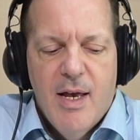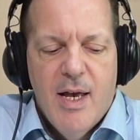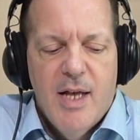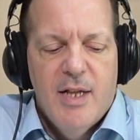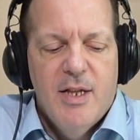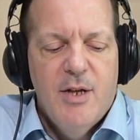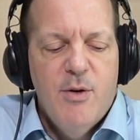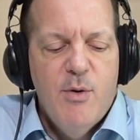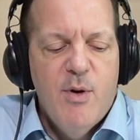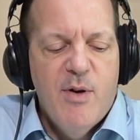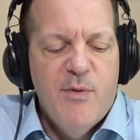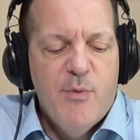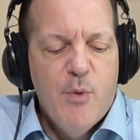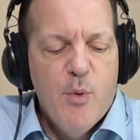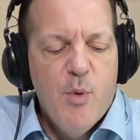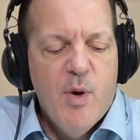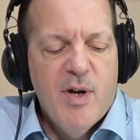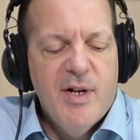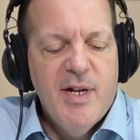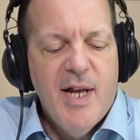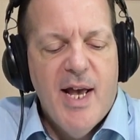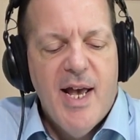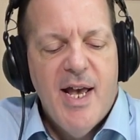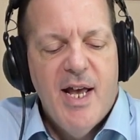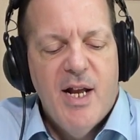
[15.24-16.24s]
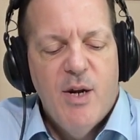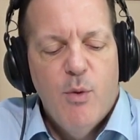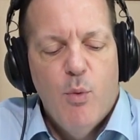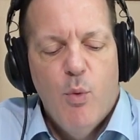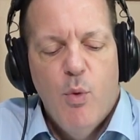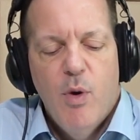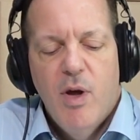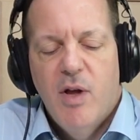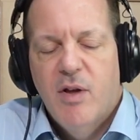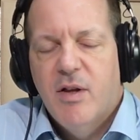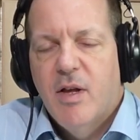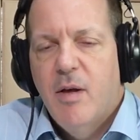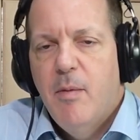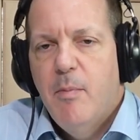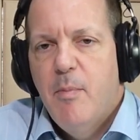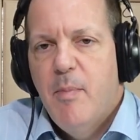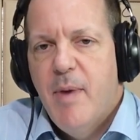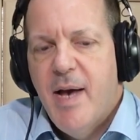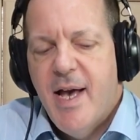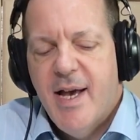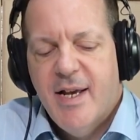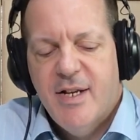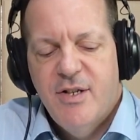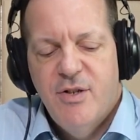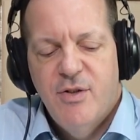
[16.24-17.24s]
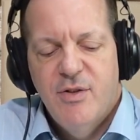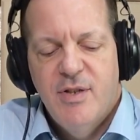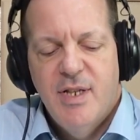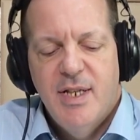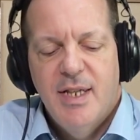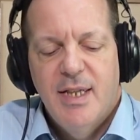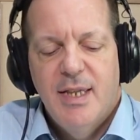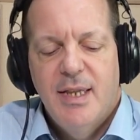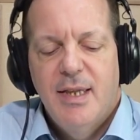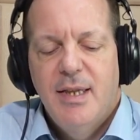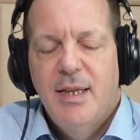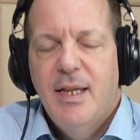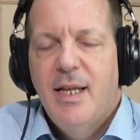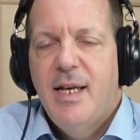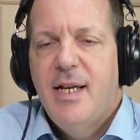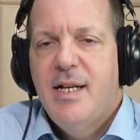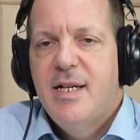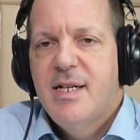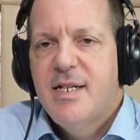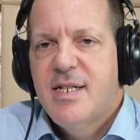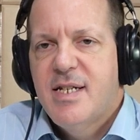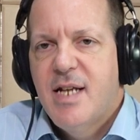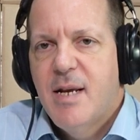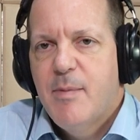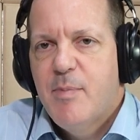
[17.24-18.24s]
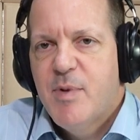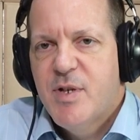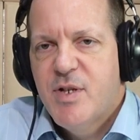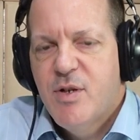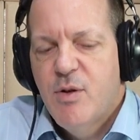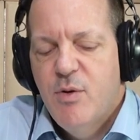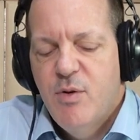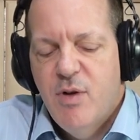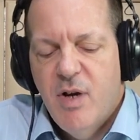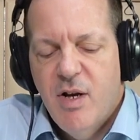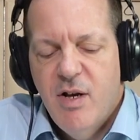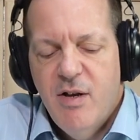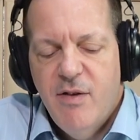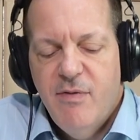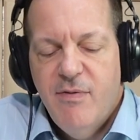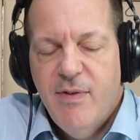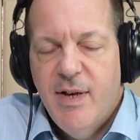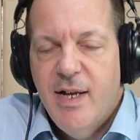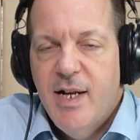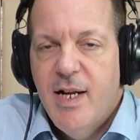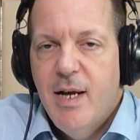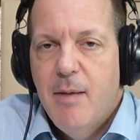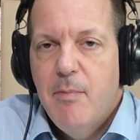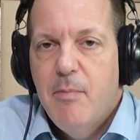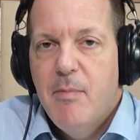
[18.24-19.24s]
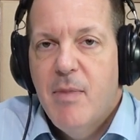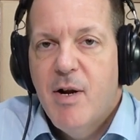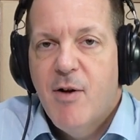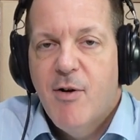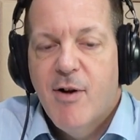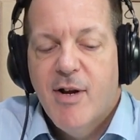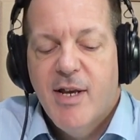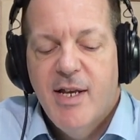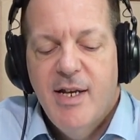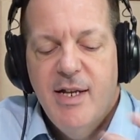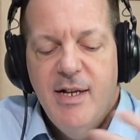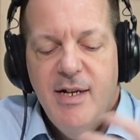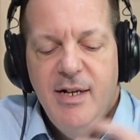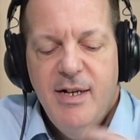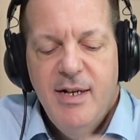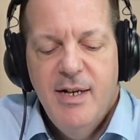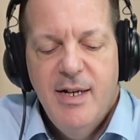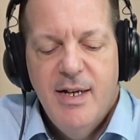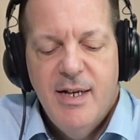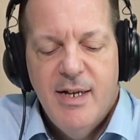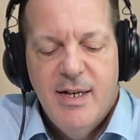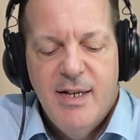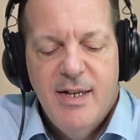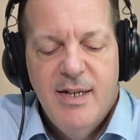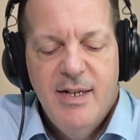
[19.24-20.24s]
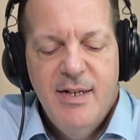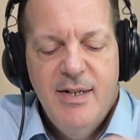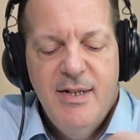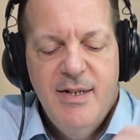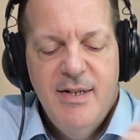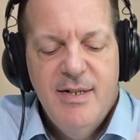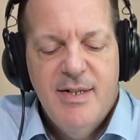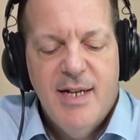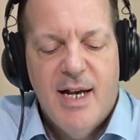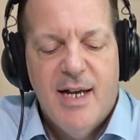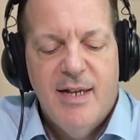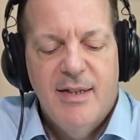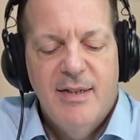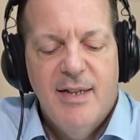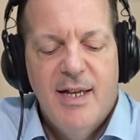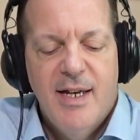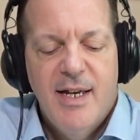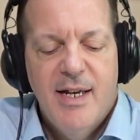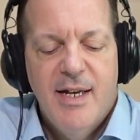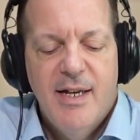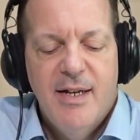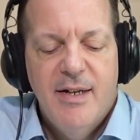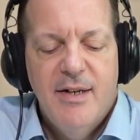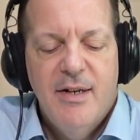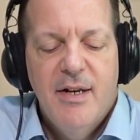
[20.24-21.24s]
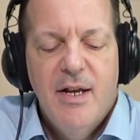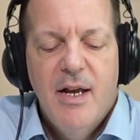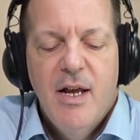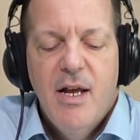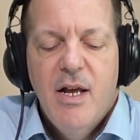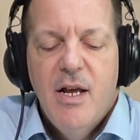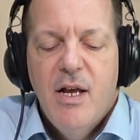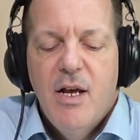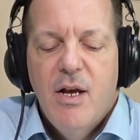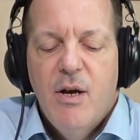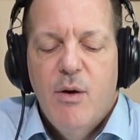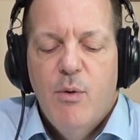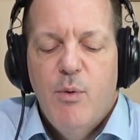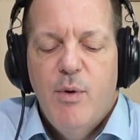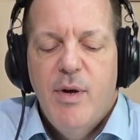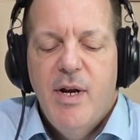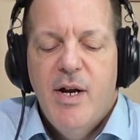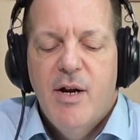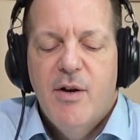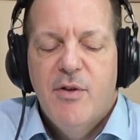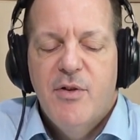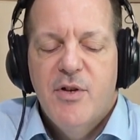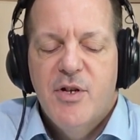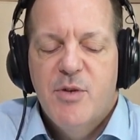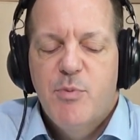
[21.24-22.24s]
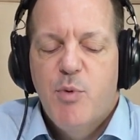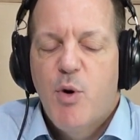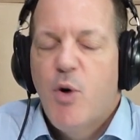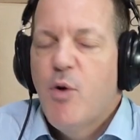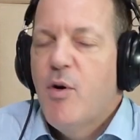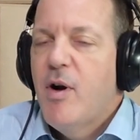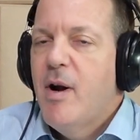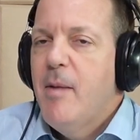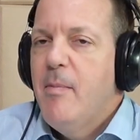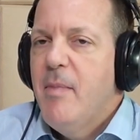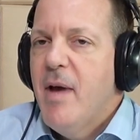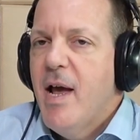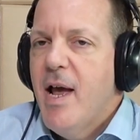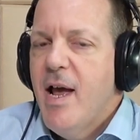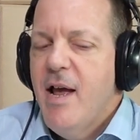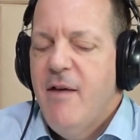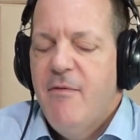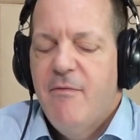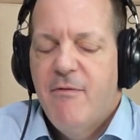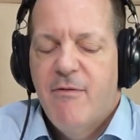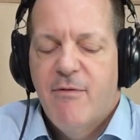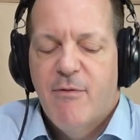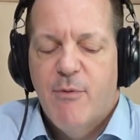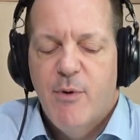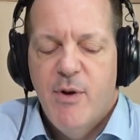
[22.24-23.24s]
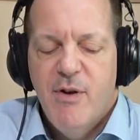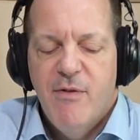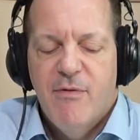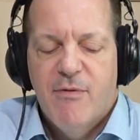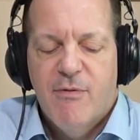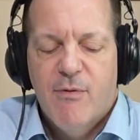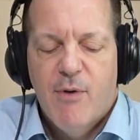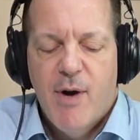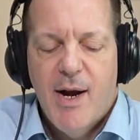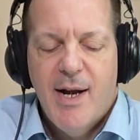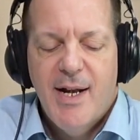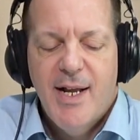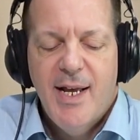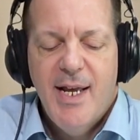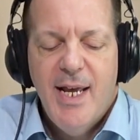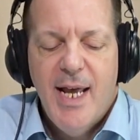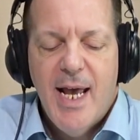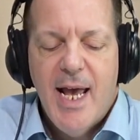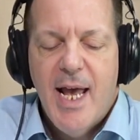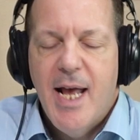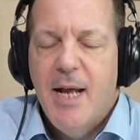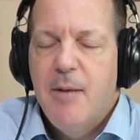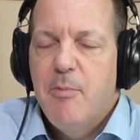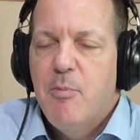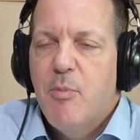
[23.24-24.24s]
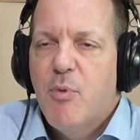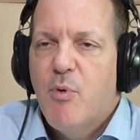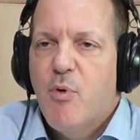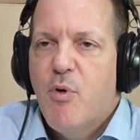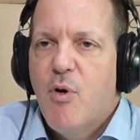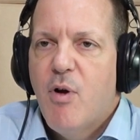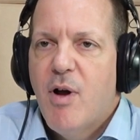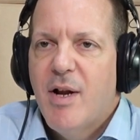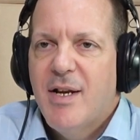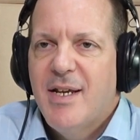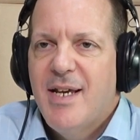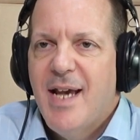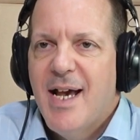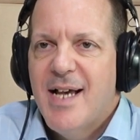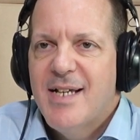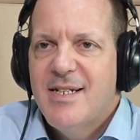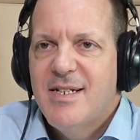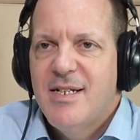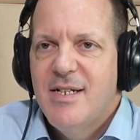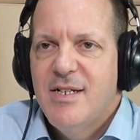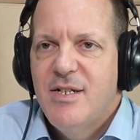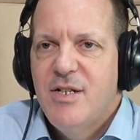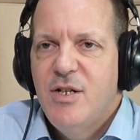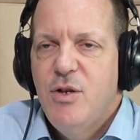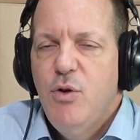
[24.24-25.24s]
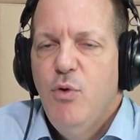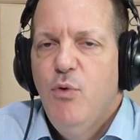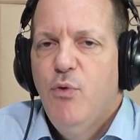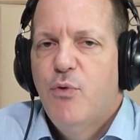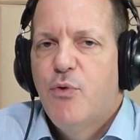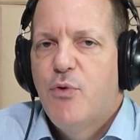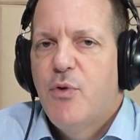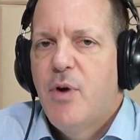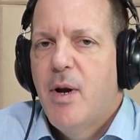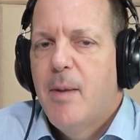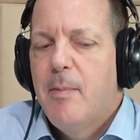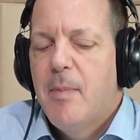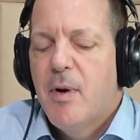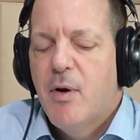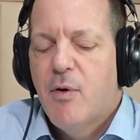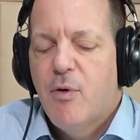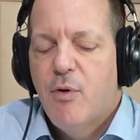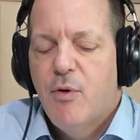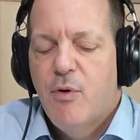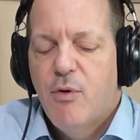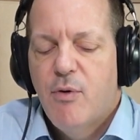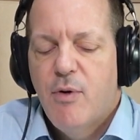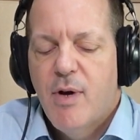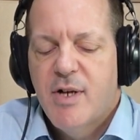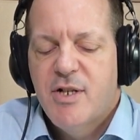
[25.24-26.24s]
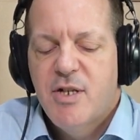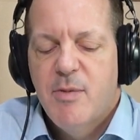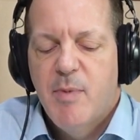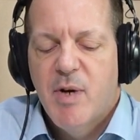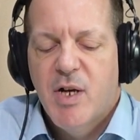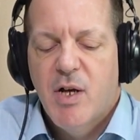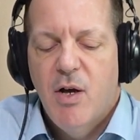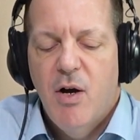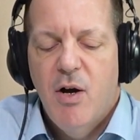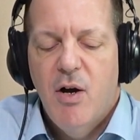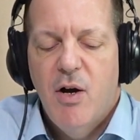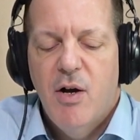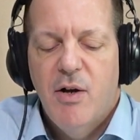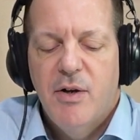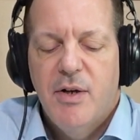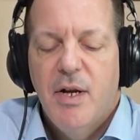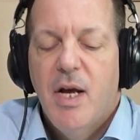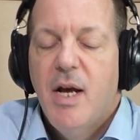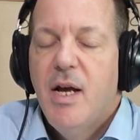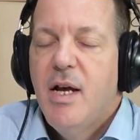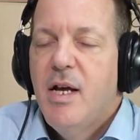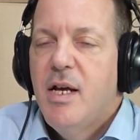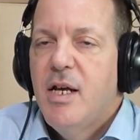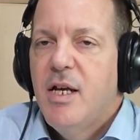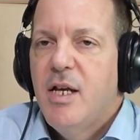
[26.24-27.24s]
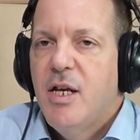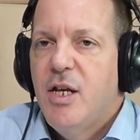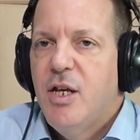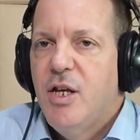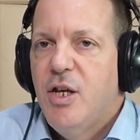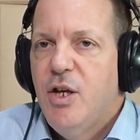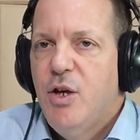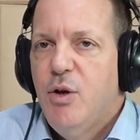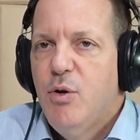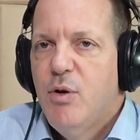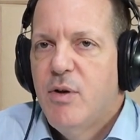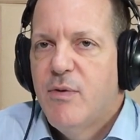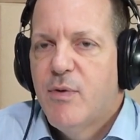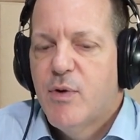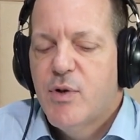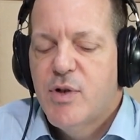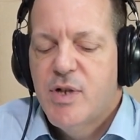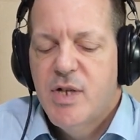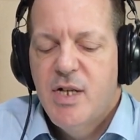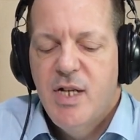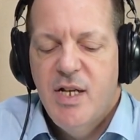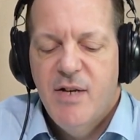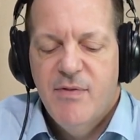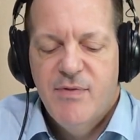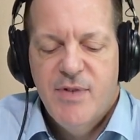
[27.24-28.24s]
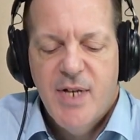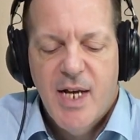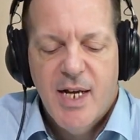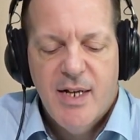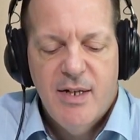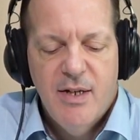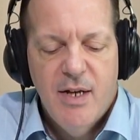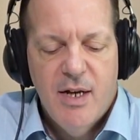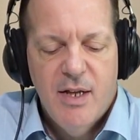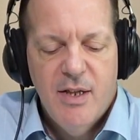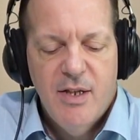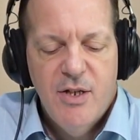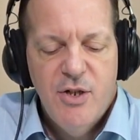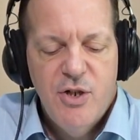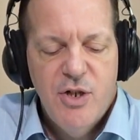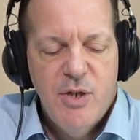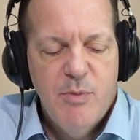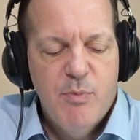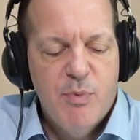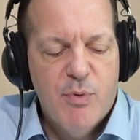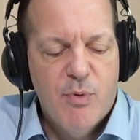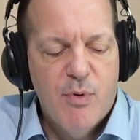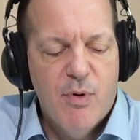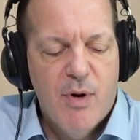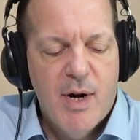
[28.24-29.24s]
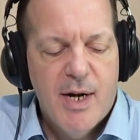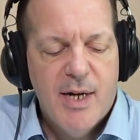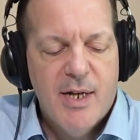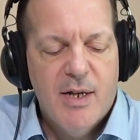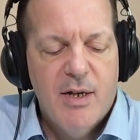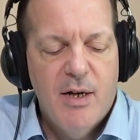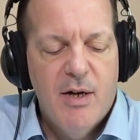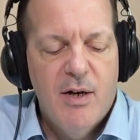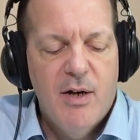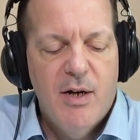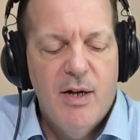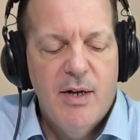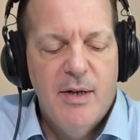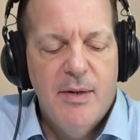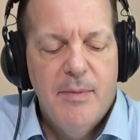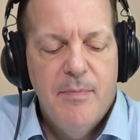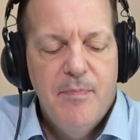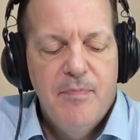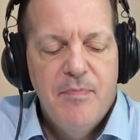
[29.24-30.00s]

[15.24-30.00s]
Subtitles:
Hello, everyone, and welcome back to the latest episode of An American in Thailand. We air this program every Friday and broadcast it to you from Ratchamakan, University of Technology, Peranakan.